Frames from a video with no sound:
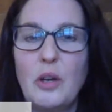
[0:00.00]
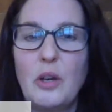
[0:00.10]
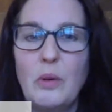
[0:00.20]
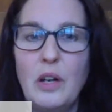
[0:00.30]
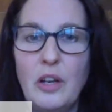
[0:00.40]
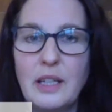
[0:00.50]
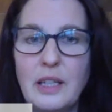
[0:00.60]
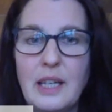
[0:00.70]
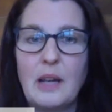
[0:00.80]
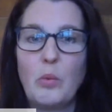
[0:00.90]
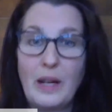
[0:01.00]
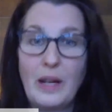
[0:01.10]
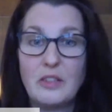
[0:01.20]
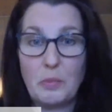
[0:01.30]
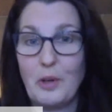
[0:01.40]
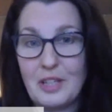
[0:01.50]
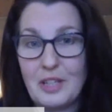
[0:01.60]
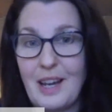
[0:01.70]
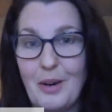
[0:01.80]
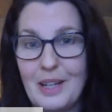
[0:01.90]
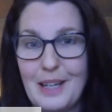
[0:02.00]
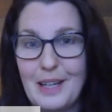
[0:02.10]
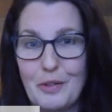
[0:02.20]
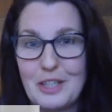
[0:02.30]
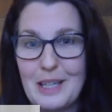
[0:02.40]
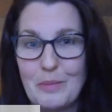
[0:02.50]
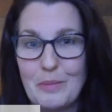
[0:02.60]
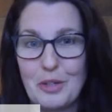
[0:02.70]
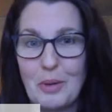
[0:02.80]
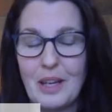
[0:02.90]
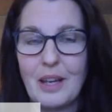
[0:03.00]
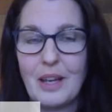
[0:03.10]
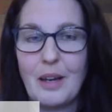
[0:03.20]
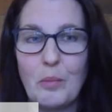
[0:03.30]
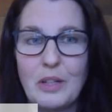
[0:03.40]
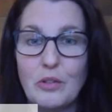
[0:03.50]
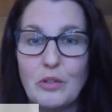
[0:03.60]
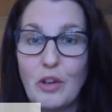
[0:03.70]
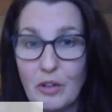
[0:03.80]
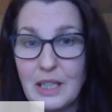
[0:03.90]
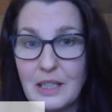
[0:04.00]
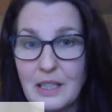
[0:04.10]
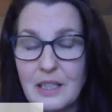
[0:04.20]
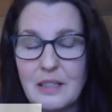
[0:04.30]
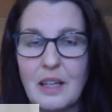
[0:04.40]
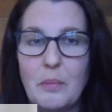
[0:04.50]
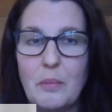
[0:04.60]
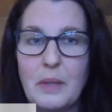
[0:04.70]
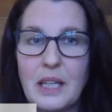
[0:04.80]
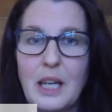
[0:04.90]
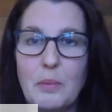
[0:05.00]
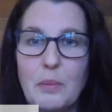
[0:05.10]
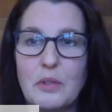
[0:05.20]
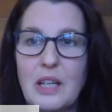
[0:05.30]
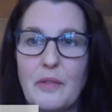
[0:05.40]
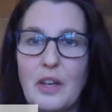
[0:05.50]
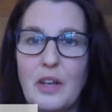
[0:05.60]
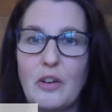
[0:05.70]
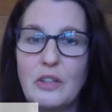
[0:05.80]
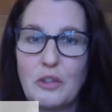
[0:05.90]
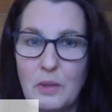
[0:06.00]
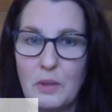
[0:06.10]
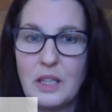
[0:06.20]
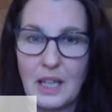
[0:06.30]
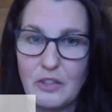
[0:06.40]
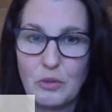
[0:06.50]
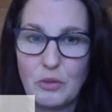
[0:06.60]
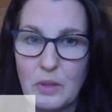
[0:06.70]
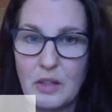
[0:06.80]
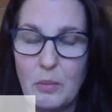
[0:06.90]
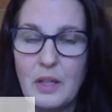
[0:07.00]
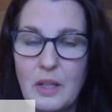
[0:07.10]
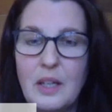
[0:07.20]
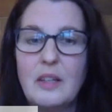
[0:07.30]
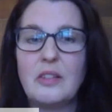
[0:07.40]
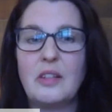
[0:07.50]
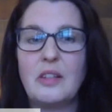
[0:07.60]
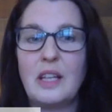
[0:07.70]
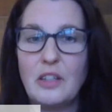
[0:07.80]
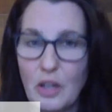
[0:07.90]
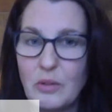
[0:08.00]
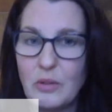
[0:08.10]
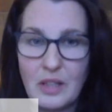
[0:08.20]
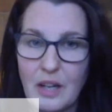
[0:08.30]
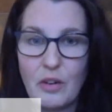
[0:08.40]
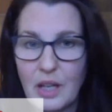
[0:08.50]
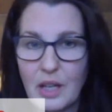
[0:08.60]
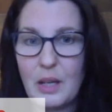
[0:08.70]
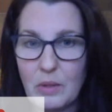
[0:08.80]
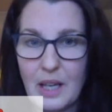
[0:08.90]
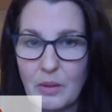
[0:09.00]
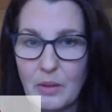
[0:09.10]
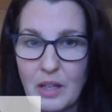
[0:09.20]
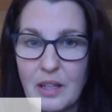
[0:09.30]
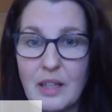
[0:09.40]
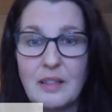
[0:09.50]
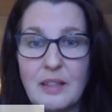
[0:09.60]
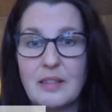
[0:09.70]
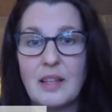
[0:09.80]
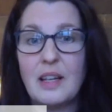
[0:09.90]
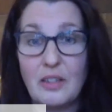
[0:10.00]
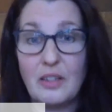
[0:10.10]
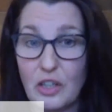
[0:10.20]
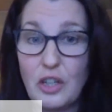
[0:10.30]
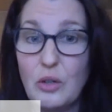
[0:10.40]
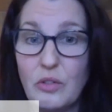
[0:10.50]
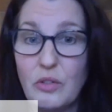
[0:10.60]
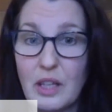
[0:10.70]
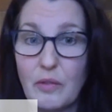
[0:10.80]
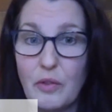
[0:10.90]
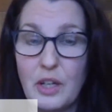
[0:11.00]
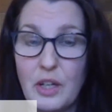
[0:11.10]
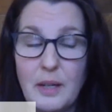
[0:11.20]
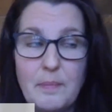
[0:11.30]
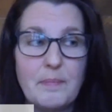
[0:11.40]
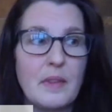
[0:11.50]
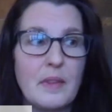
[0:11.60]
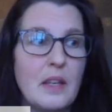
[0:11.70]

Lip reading: So learning when to butt out and leave your team to it, when you're not needed, and being able to have that honest communication with them so that they know that they're okay without you is a huge thing for you.